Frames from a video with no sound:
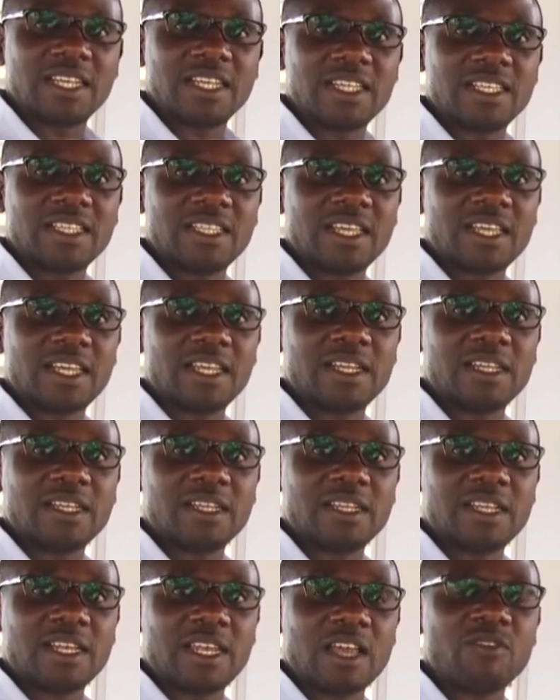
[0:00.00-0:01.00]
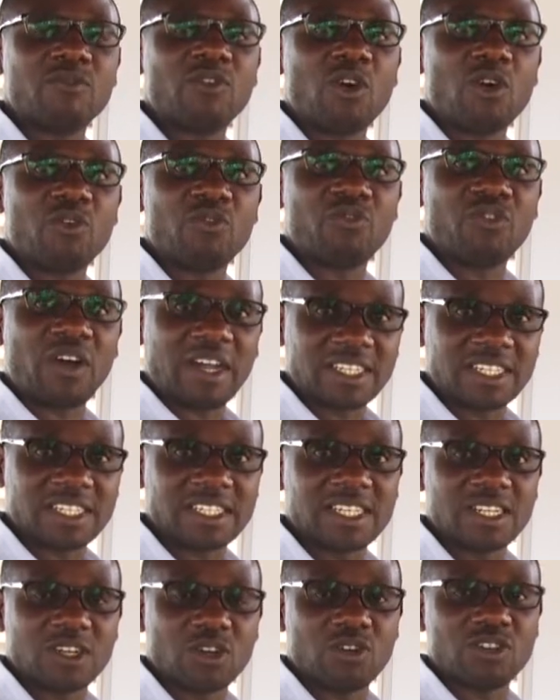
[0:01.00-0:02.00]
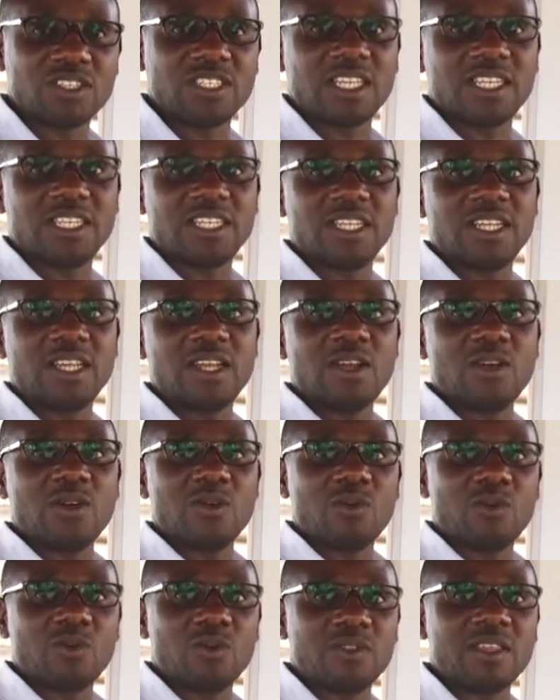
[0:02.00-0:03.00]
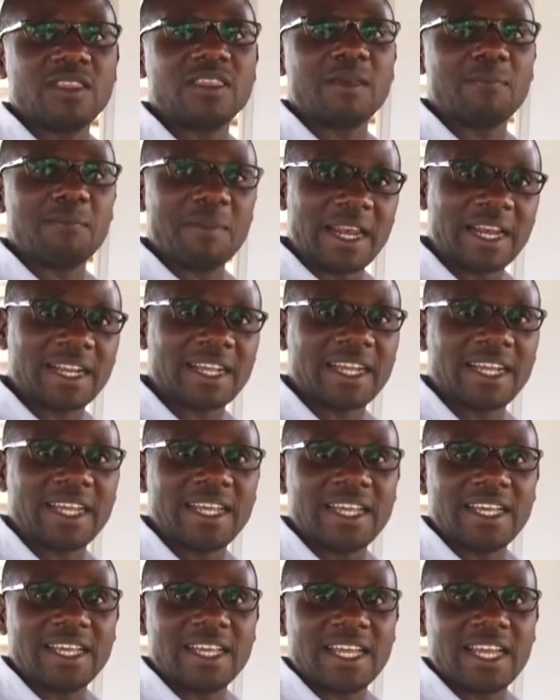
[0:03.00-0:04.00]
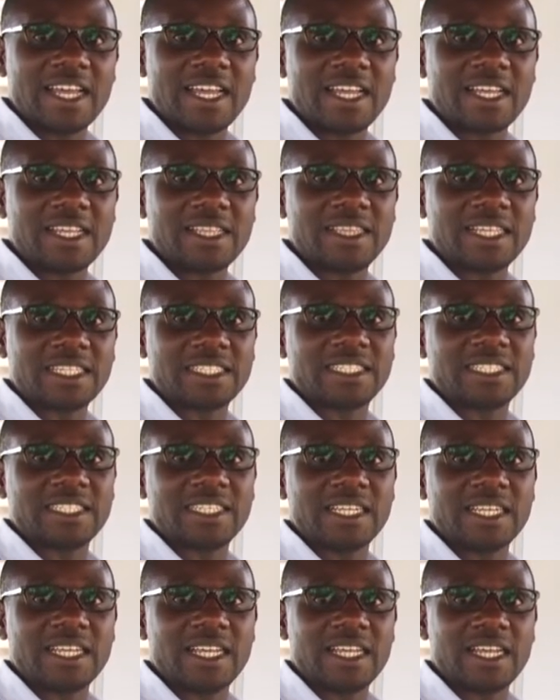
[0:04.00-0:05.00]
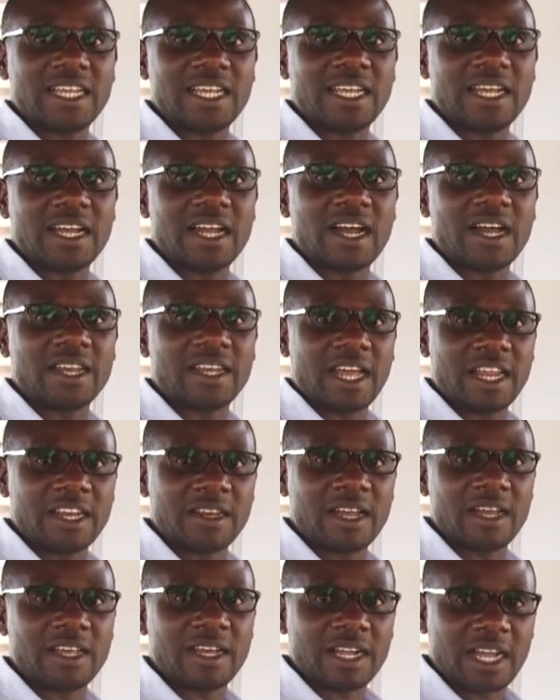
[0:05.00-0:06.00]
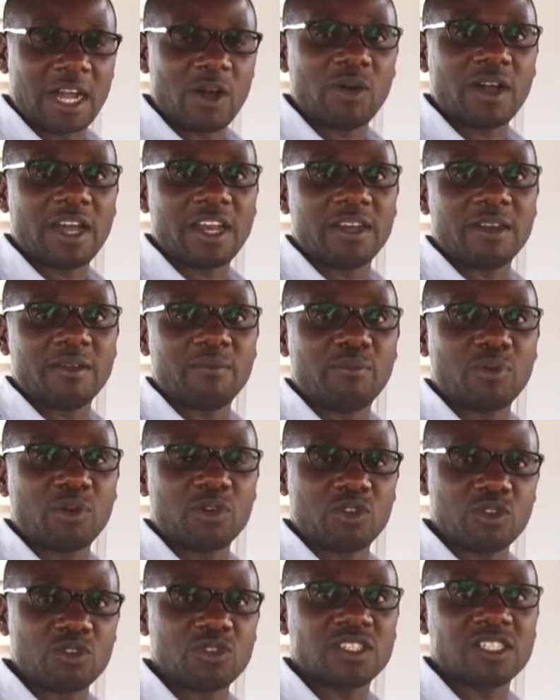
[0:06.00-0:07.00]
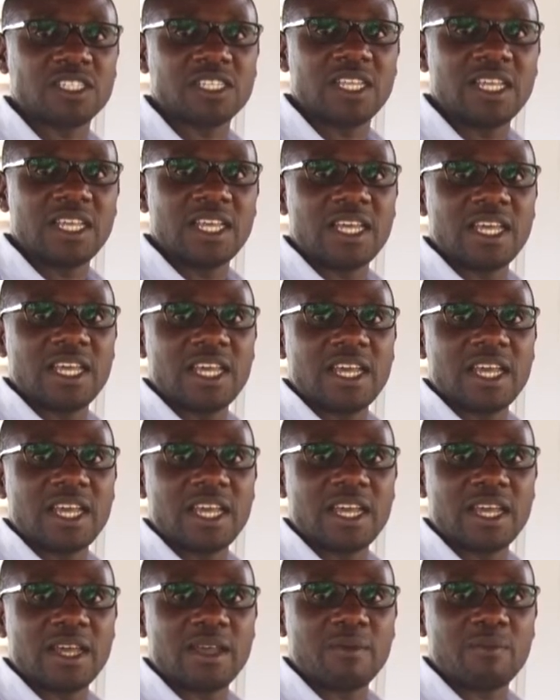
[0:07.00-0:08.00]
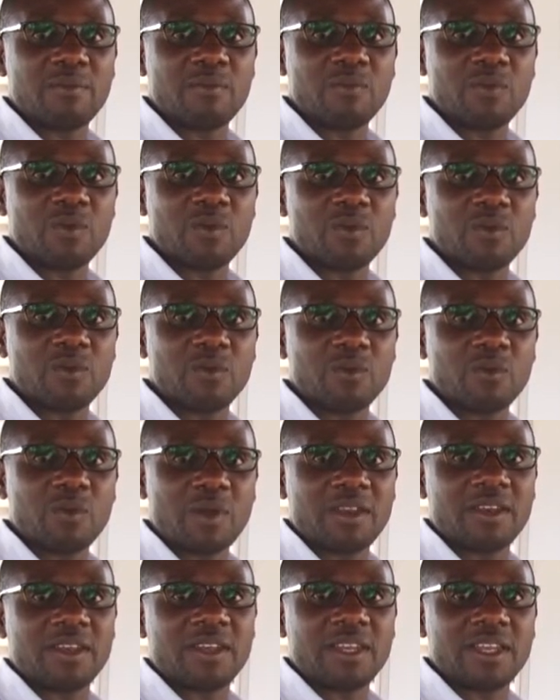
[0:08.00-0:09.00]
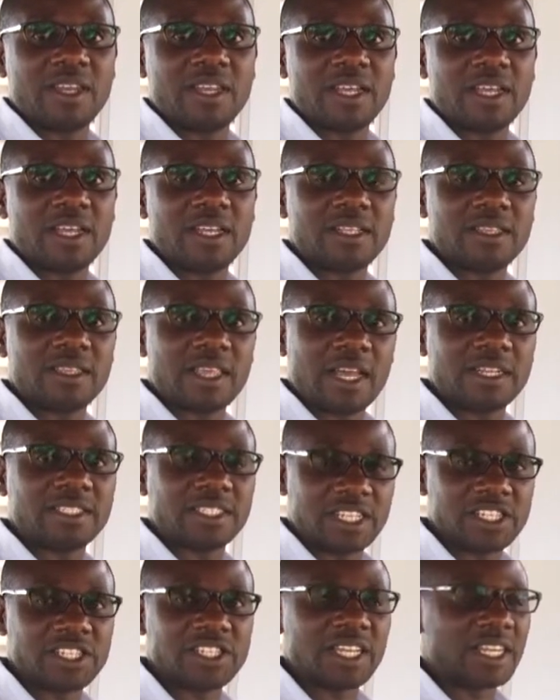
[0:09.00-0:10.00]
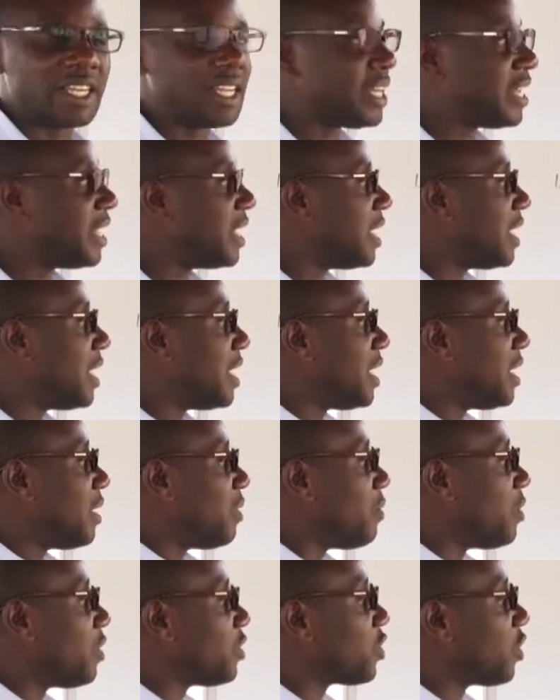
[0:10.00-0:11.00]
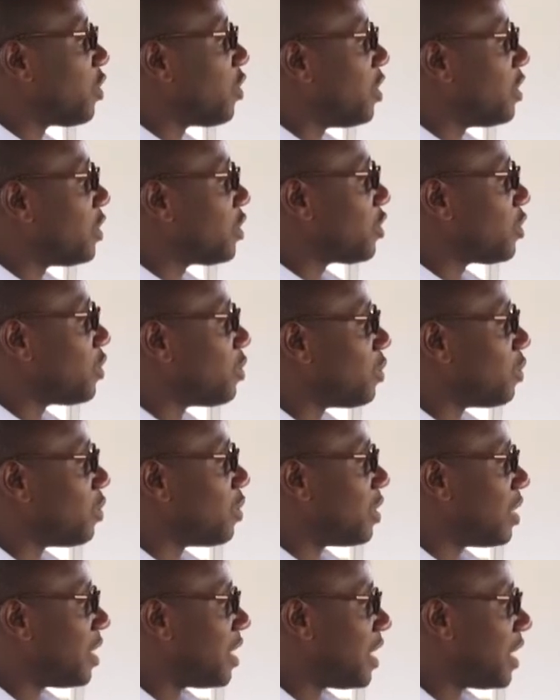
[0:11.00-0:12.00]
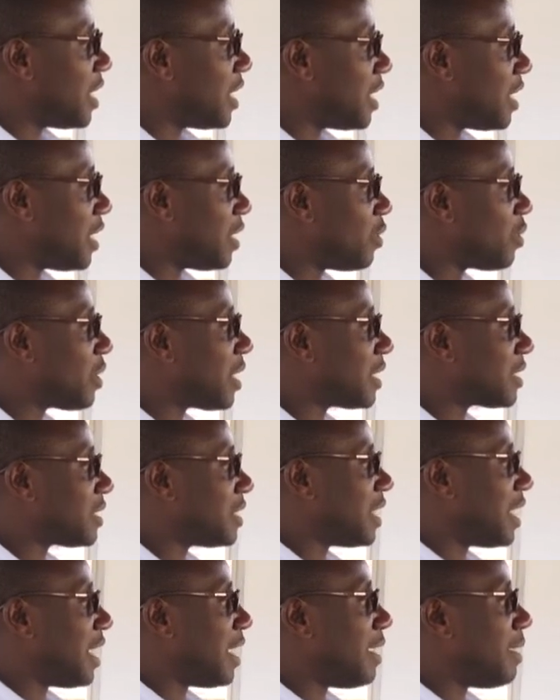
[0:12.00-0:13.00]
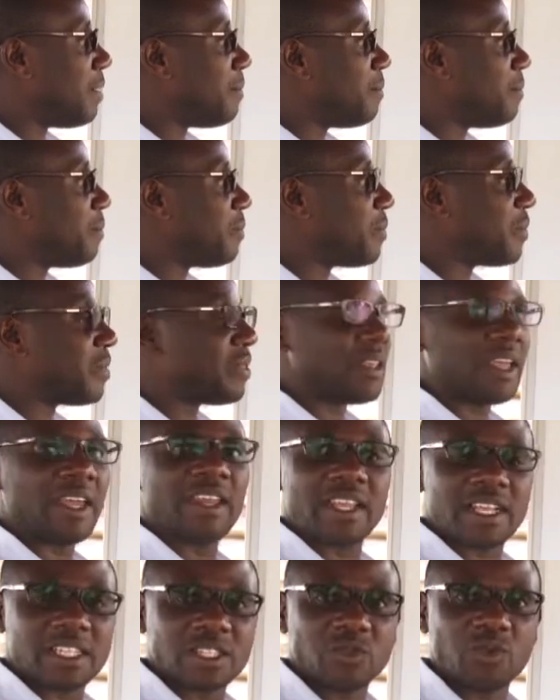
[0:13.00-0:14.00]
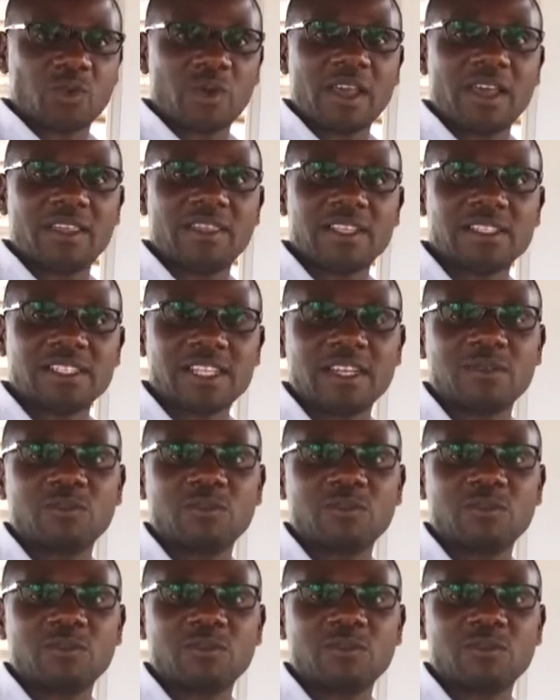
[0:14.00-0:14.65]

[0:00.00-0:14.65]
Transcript: the level of fat content within the milk that a cow can produce when they are tested. We're also going to look at the areas where these